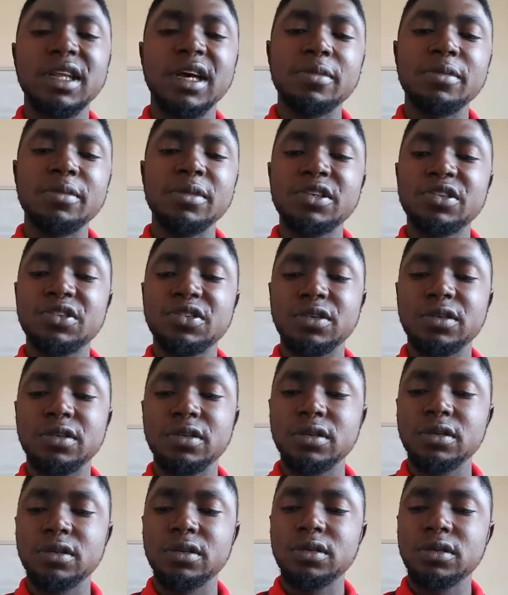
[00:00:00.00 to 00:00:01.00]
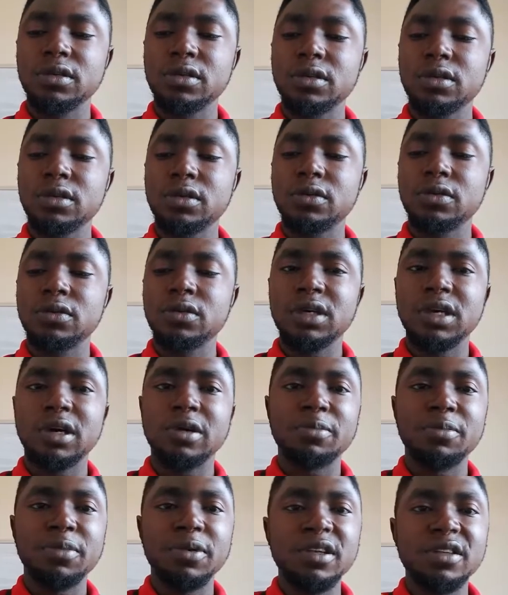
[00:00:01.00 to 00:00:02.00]
dimension. You
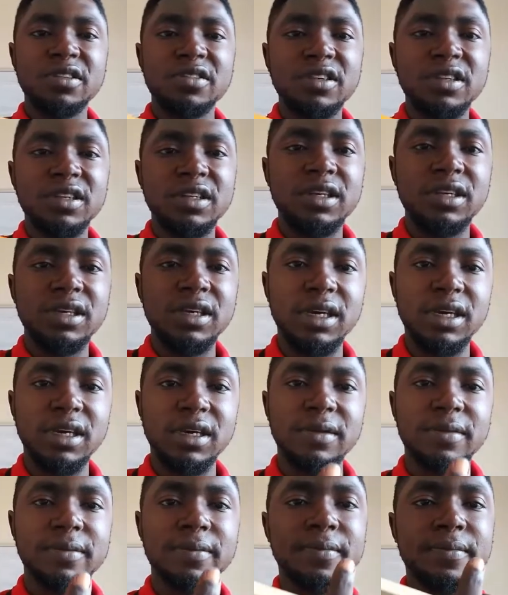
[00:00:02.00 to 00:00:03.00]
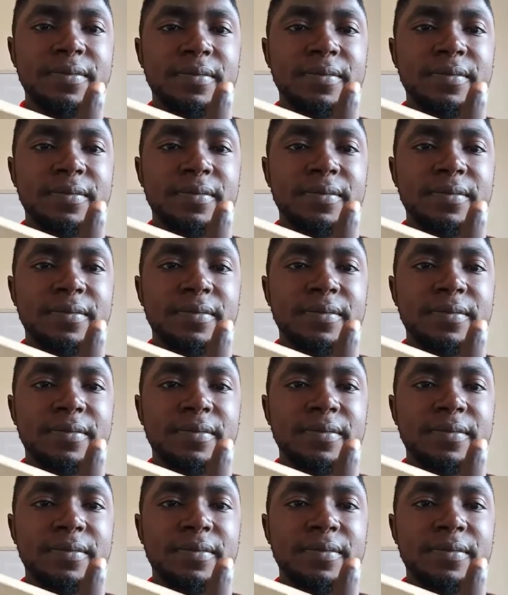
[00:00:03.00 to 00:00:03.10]
can place it here